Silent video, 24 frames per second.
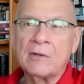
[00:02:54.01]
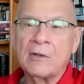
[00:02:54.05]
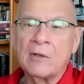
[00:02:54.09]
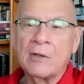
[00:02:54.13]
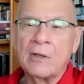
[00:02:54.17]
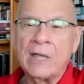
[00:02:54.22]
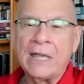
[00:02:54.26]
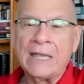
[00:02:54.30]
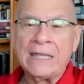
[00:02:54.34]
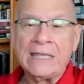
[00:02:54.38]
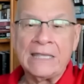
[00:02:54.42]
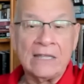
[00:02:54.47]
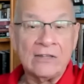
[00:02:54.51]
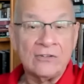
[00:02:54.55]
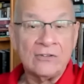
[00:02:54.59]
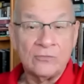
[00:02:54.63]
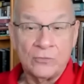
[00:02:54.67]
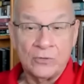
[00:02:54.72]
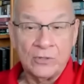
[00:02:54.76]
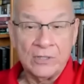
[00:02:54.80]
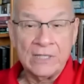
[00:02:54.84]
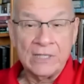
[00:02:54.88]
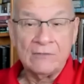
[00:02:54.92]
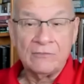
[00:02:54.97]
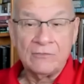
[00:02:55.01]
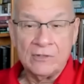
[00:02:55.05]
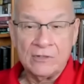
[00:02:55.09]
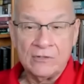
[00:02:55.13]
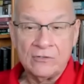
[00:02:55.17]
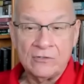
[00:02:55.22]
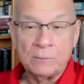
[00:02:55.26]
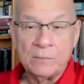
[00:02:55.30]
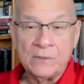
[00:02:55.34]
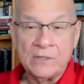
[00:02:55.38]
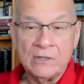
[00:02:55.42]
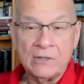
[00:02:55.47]
against forgiveness,
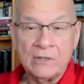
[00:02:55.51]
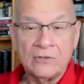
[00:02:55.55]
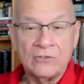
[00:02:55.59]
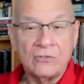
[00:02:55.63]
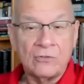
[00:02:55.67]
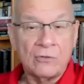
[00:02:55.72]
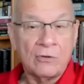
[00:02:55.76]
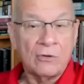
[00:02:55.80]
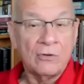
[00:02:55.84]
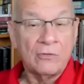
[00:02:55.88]
because